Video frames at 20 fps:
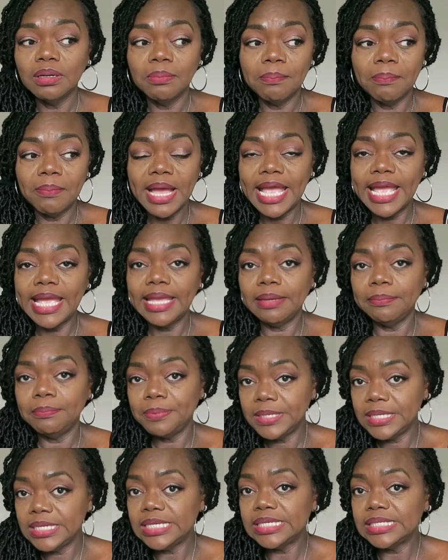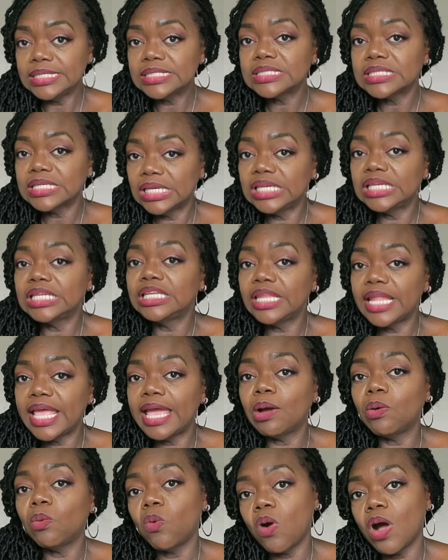my piece in
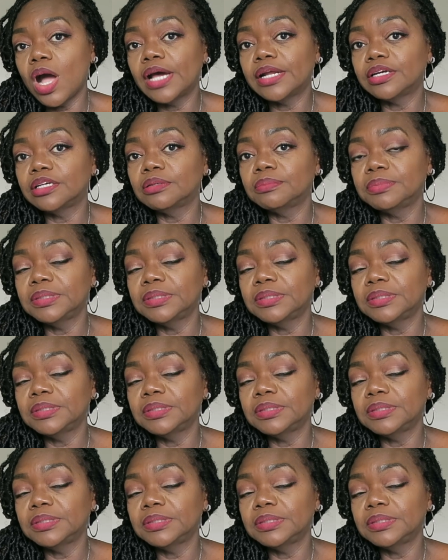that water,